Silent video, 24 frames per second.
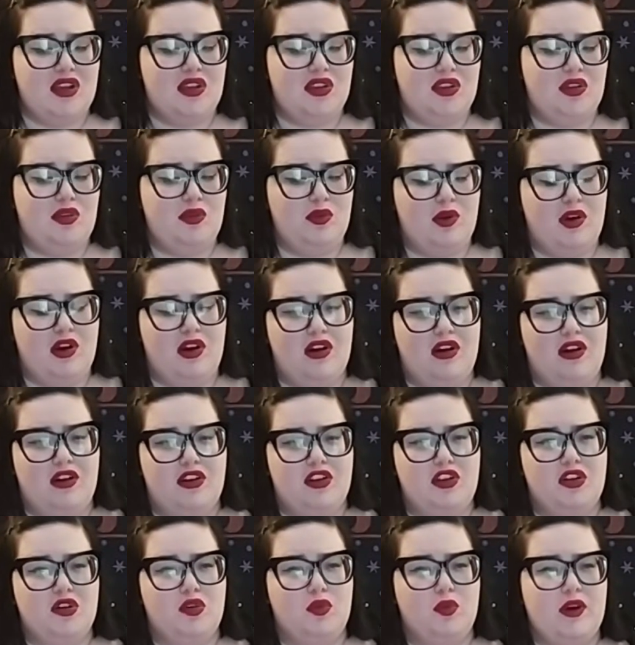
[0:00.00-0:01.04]
You are,
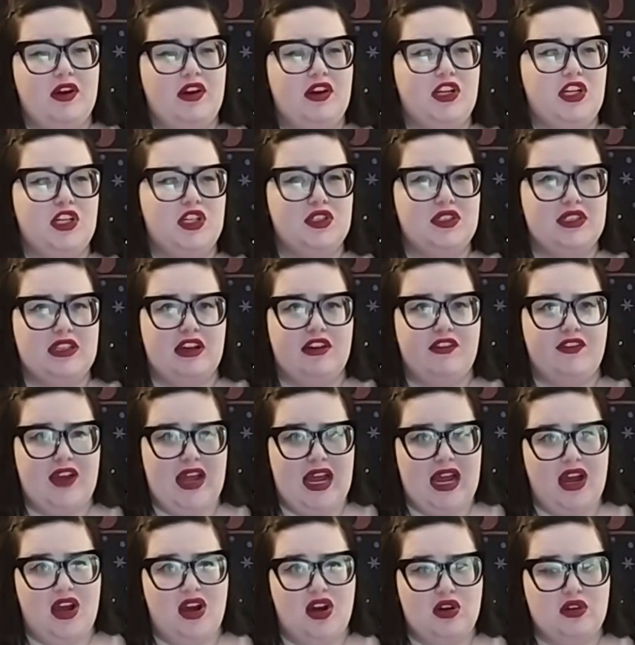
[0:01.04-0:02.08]
wearing yourself
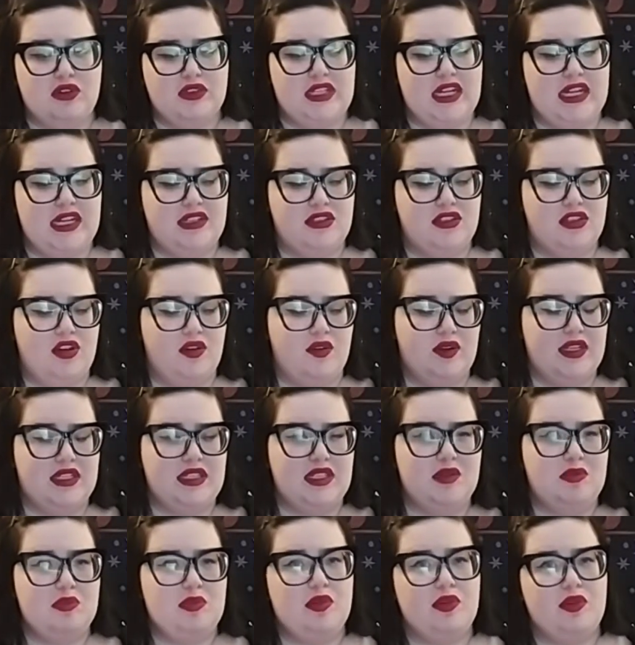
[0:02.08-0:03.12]
out. And so
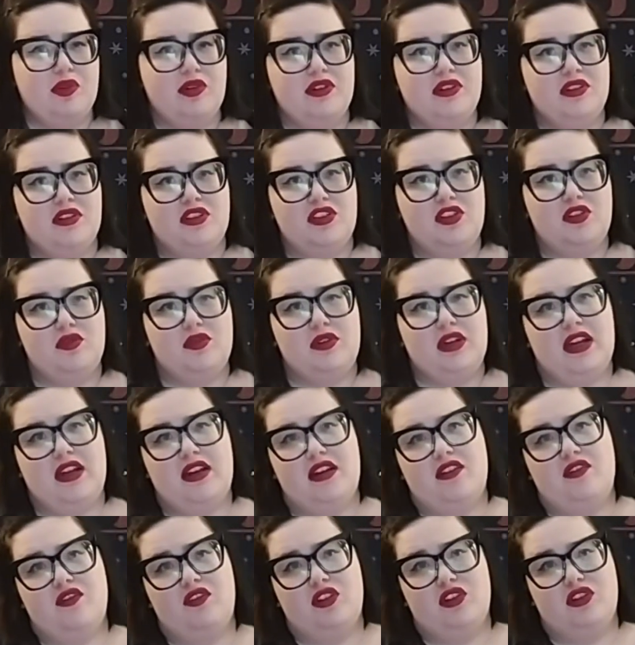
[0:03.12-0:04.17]
it's important to
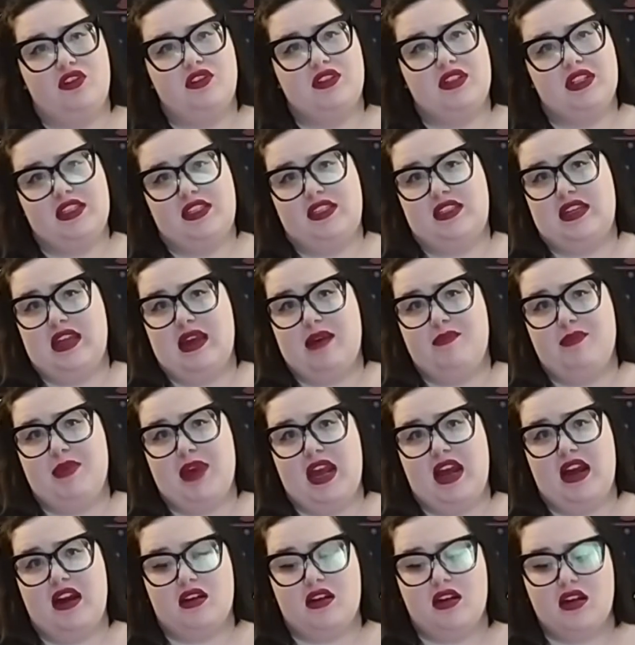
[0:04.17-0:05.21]
kind of learn to step
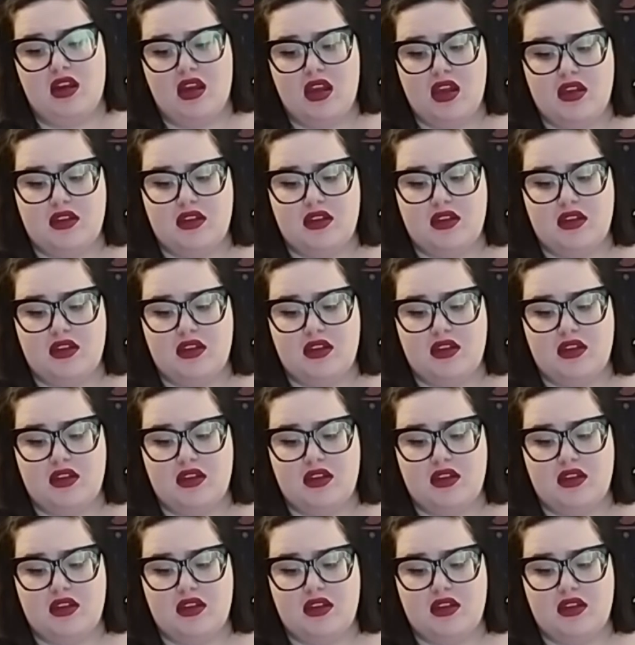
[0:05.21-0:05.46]
back.